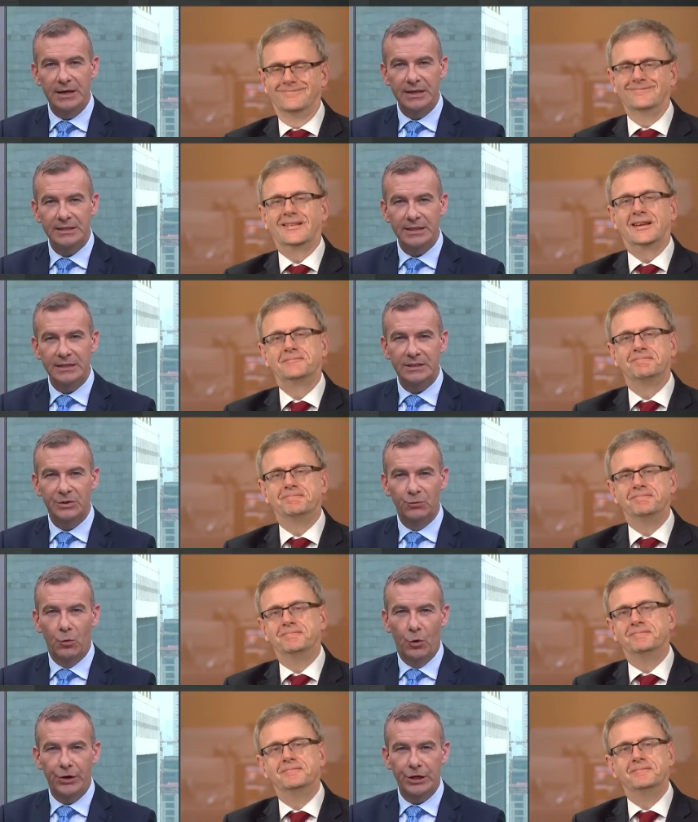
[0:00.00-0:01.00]
Speaker 1: listening to the
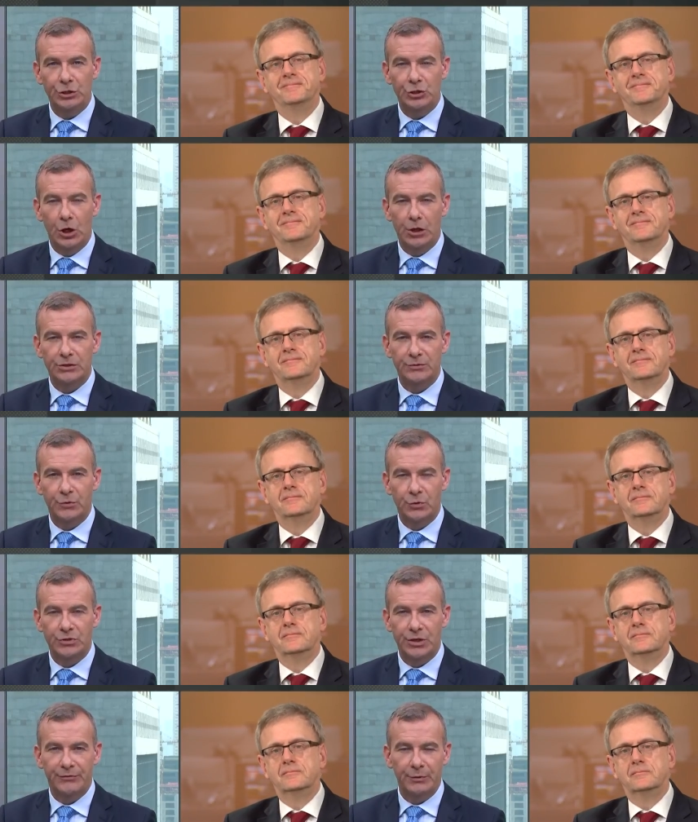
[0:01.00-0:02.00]
warning shots, of
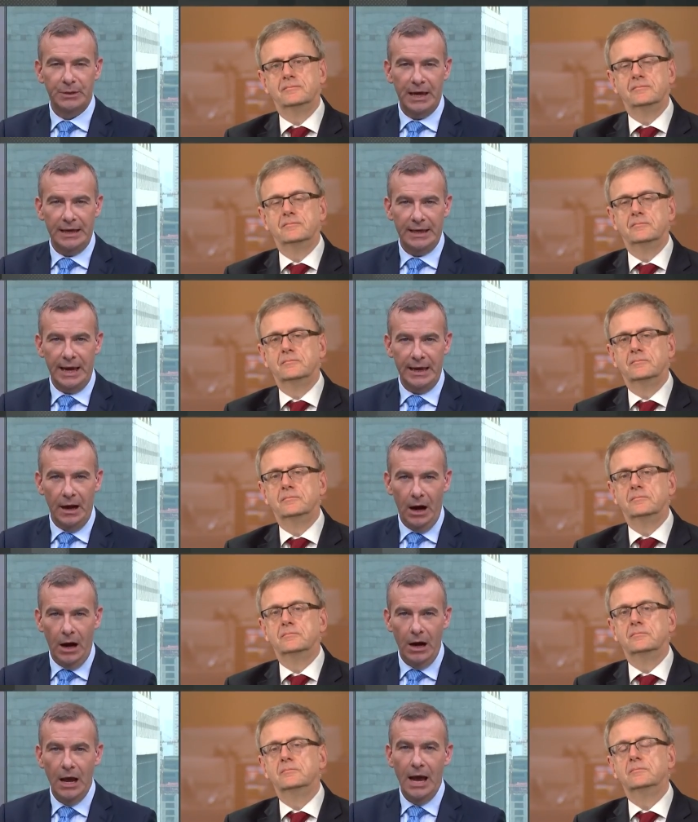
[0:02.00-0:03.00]
course, they're from
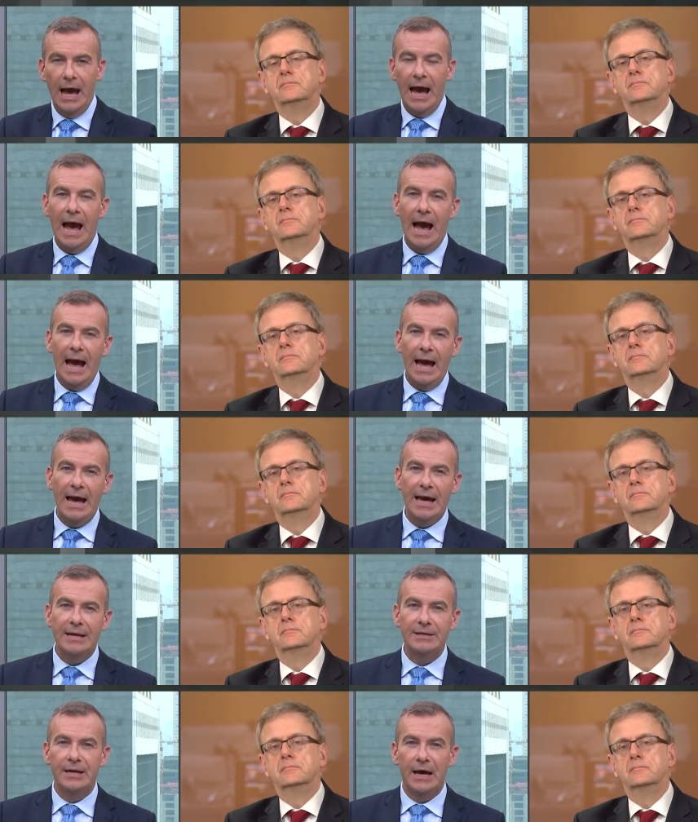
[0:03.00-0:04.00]
KKR
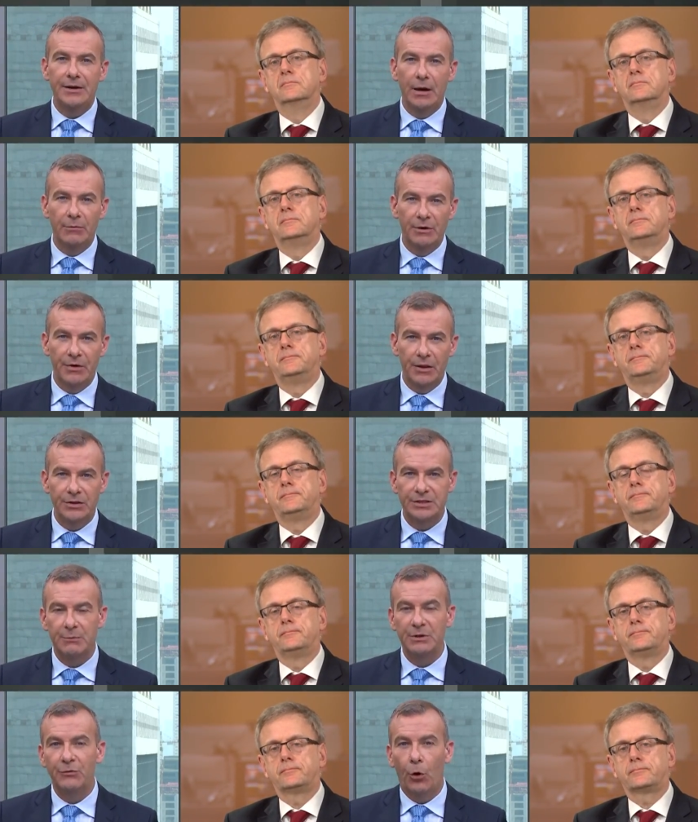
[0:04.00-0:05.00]
and a number of
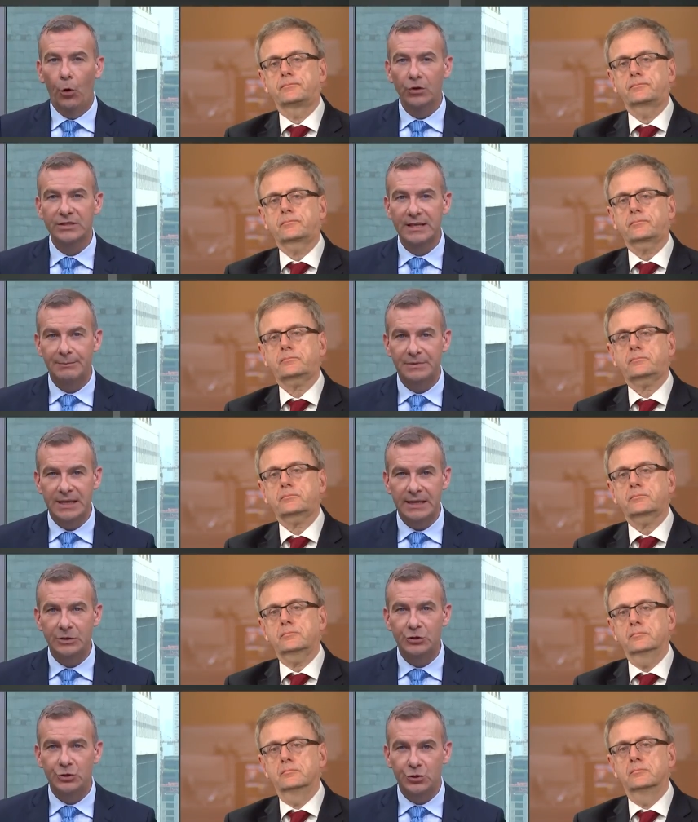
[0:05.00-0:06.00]
others that we've all stepped
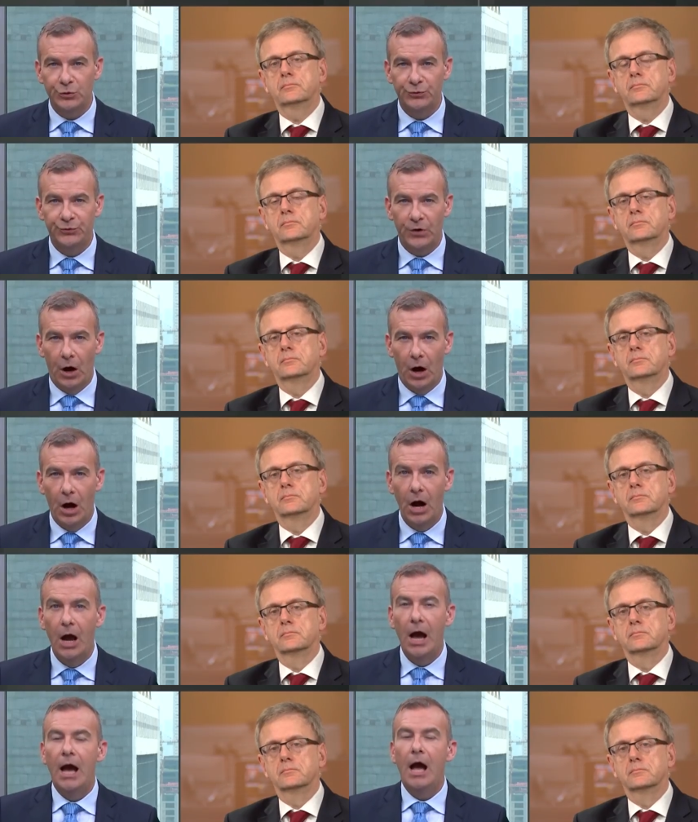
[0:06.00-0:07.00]
in too far.
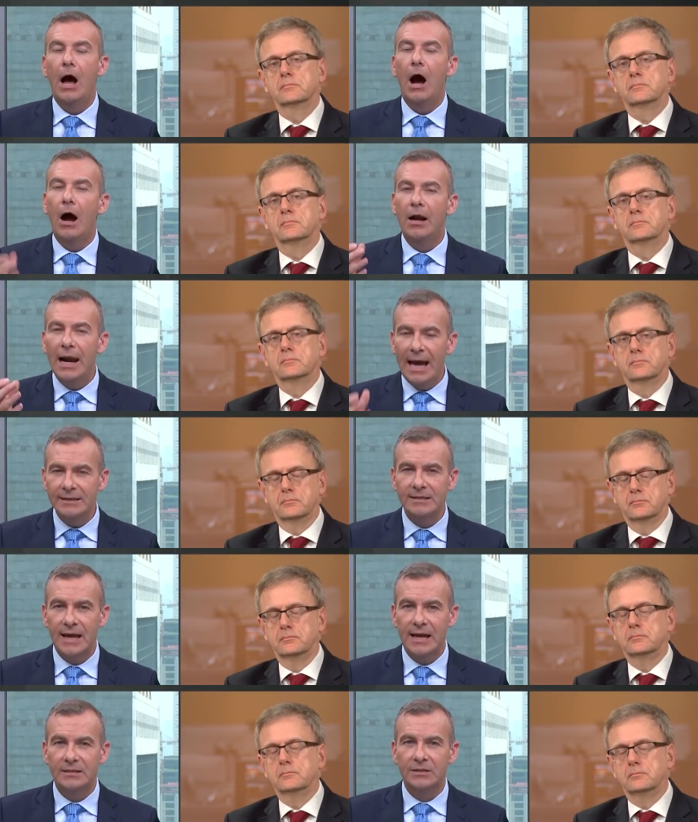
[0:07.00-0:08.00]
Our
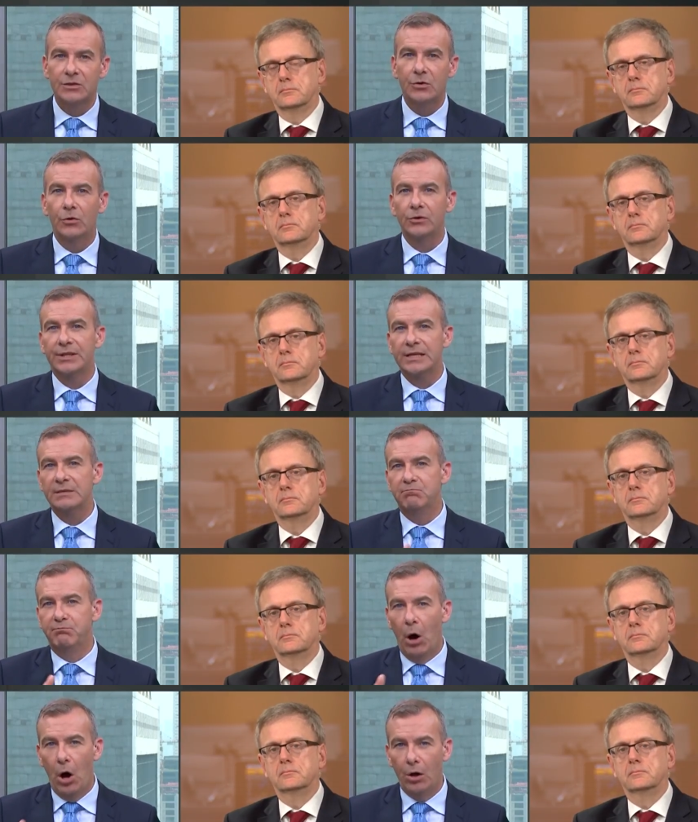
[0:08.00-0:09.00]
last guest called these
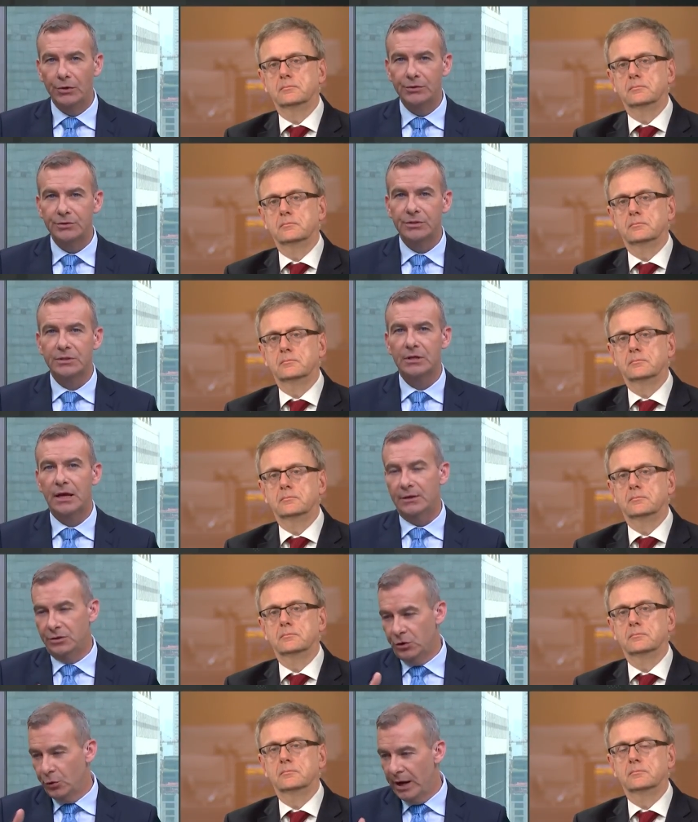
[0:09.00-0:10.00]
bonds,
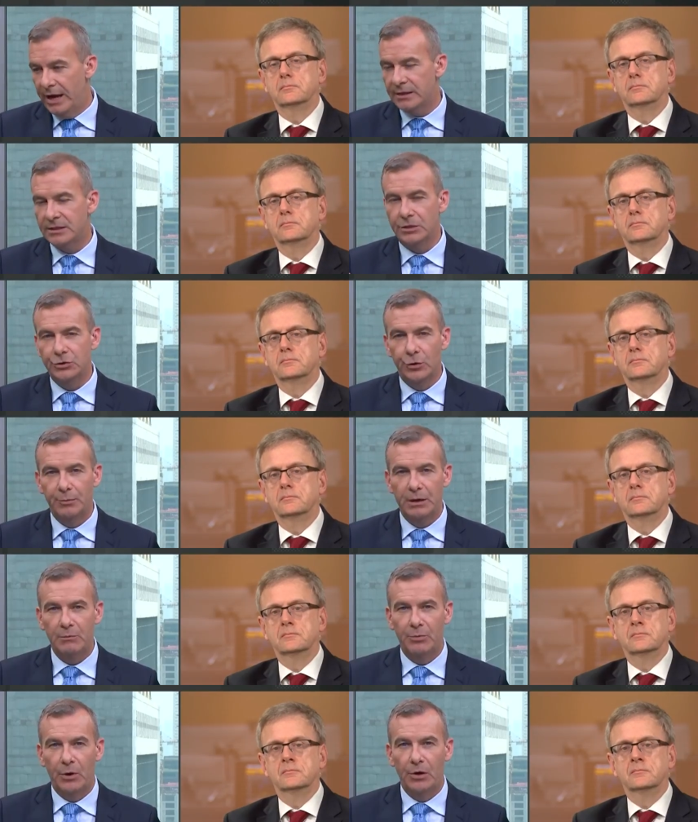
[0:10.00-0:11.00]
US and
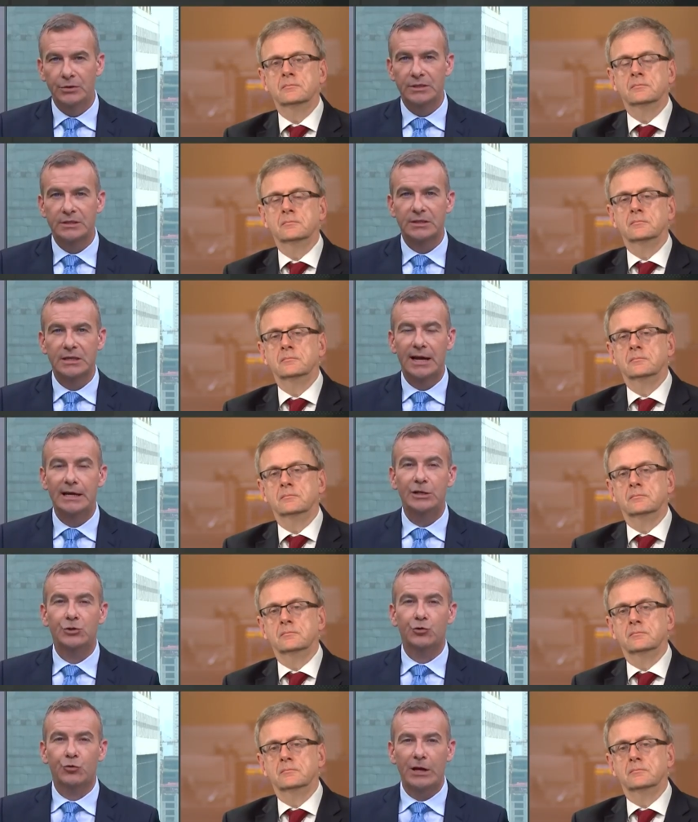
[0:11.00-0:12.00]
European bonds, as
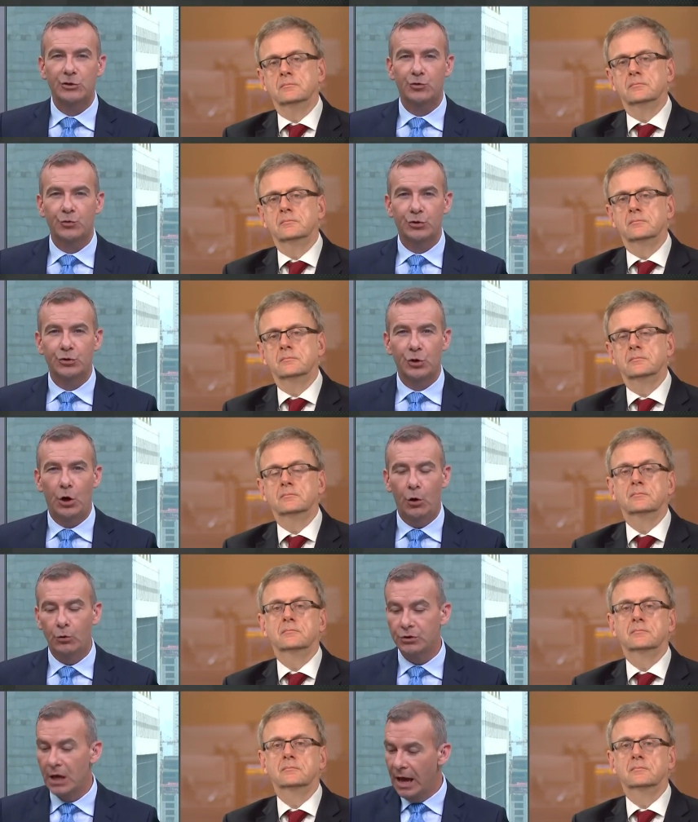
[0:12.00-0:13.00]
slightly treacherous to
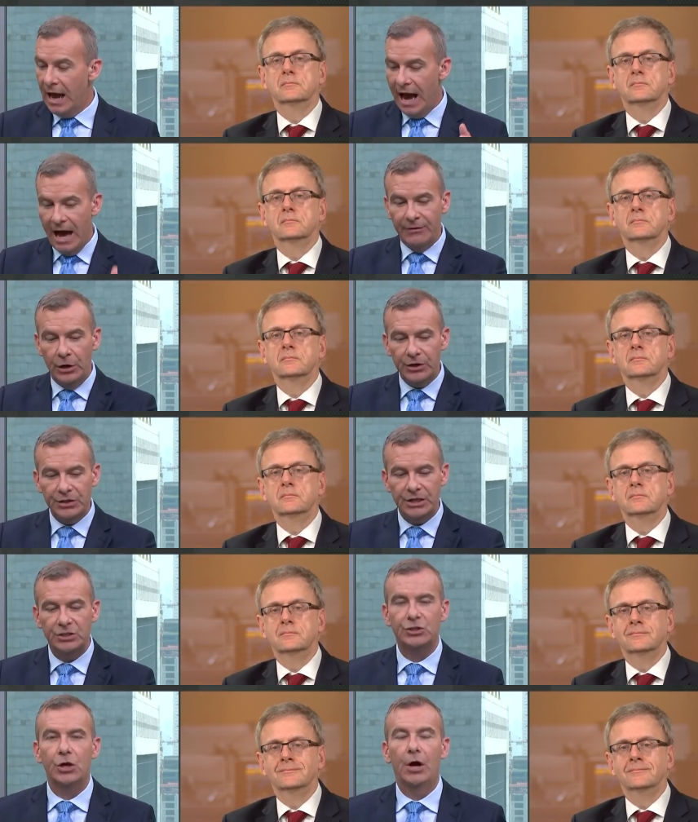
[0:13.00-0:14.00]
hold. Have a look at
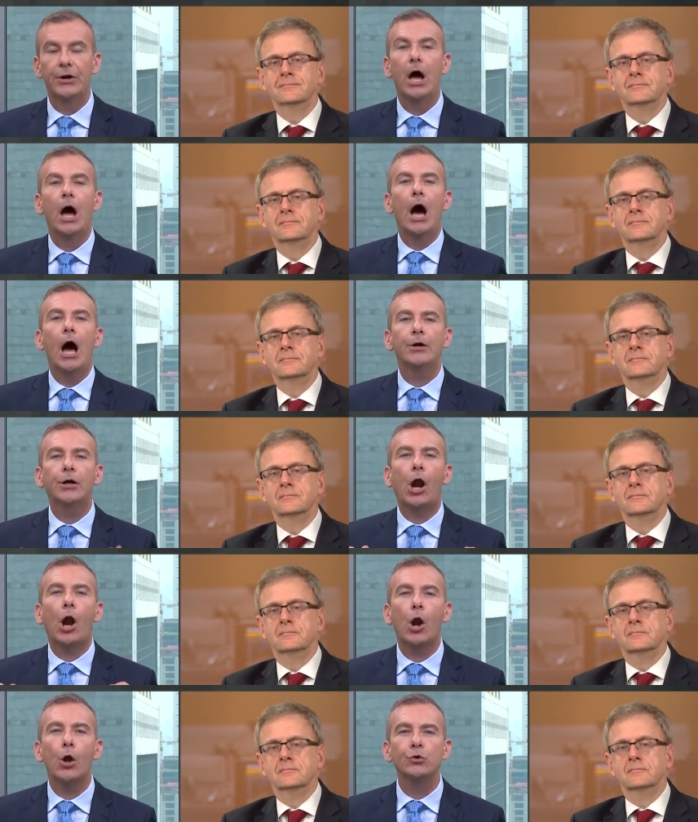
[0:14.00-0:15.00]
this chart. How
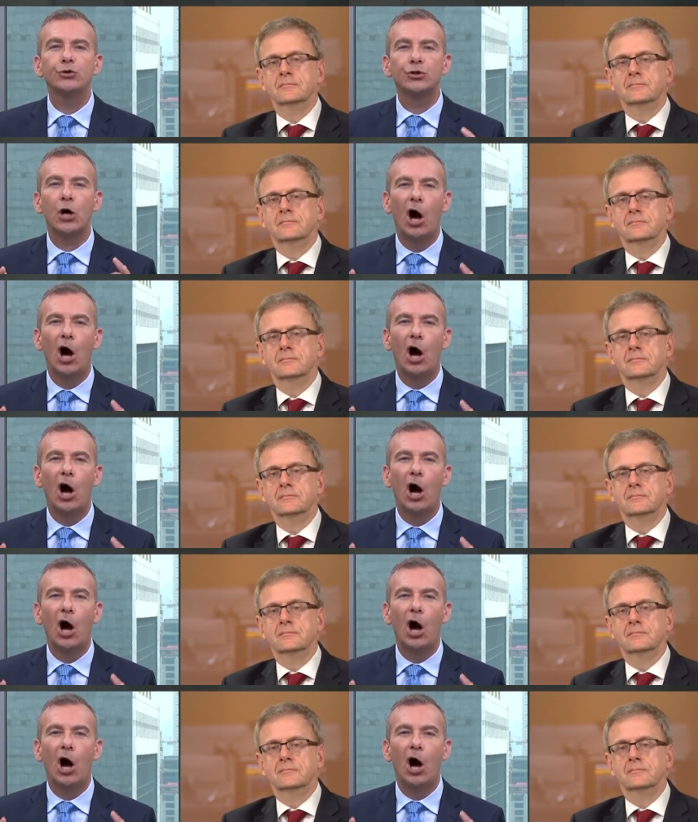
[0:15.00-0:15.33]
close